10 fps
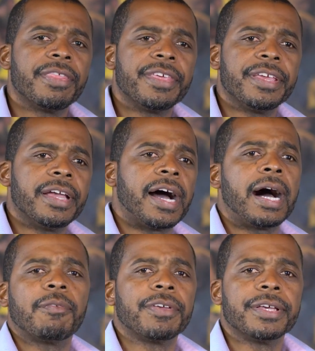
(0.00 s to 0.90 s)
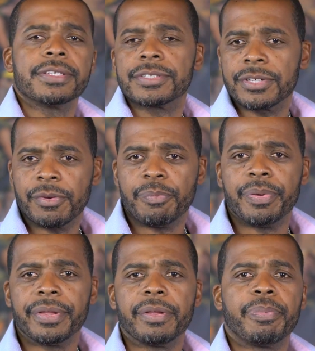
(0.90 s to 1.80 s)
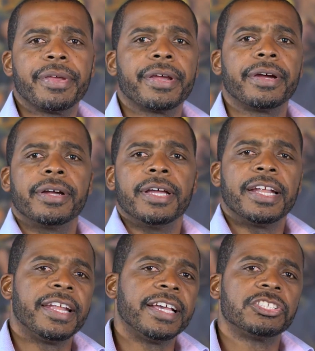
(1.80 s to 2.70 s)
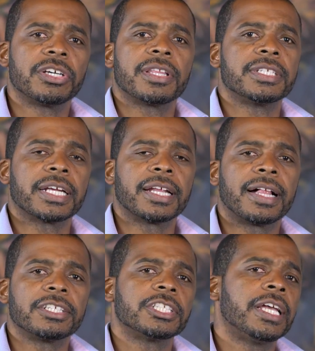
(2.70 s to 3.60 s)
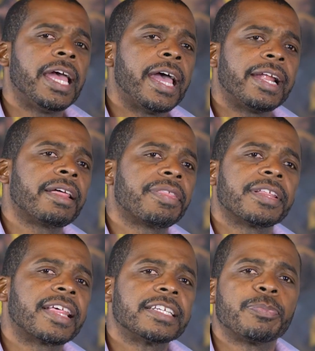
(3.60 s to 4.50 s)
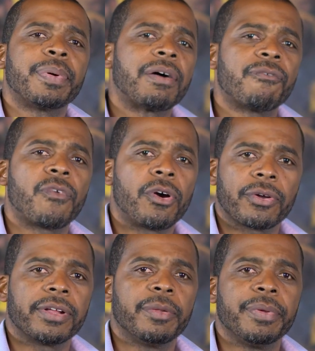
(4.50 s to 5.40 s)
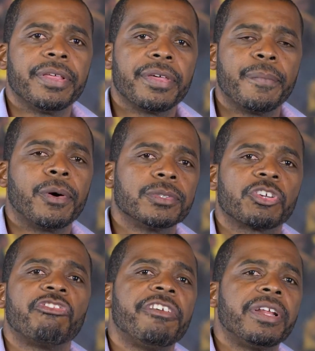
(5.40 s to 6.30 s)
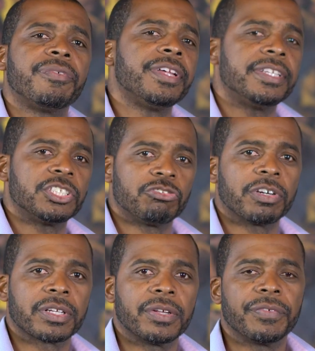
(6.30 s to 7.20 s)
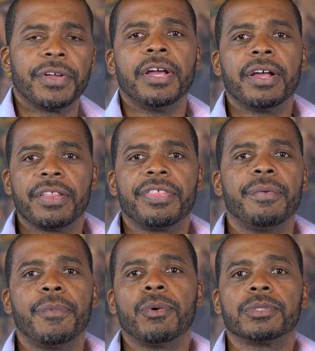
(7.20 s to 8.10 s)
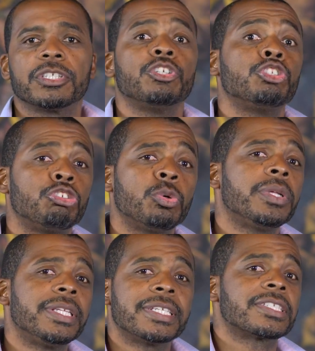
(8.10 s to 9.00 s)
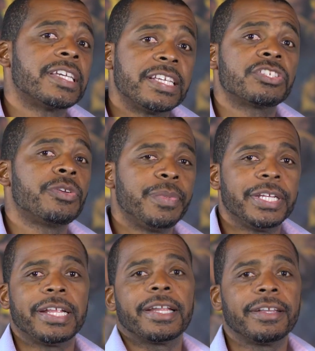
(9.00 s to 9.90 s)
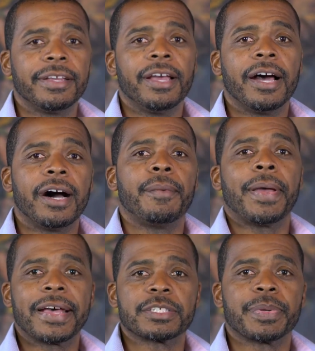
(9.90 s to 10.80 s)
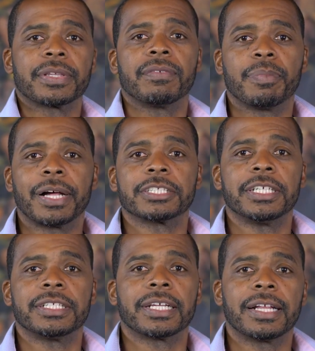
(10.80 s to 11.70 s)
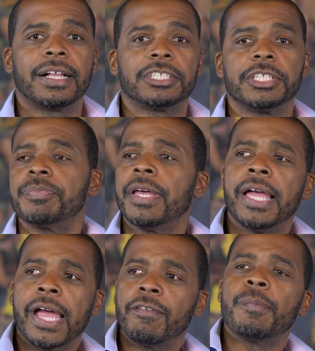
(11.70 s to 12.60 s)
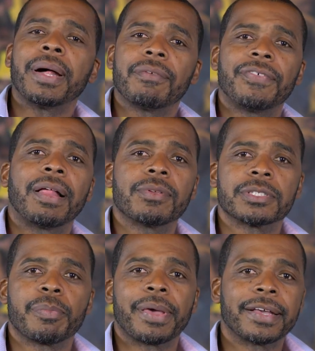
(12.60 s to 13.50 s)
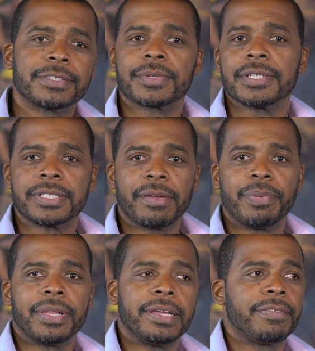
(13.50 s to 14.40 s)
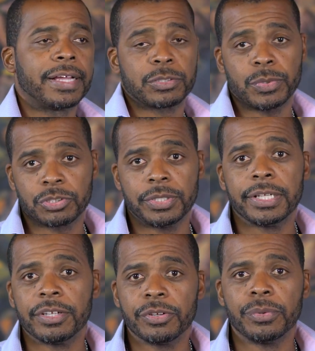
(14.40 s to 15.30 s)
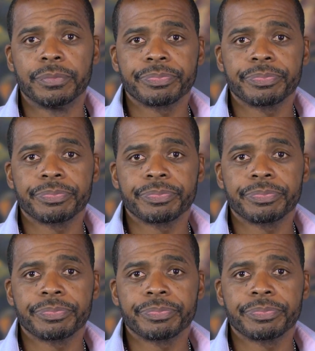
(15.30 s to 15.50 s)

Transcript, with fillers: the obvious peer-to-peer nature of the technology, and I think that's by far going to be the most creatively destructive, the most truly disintermediating um, aspect of the blockchain technology. Everybody follows the banks because they believe that's what you need to do.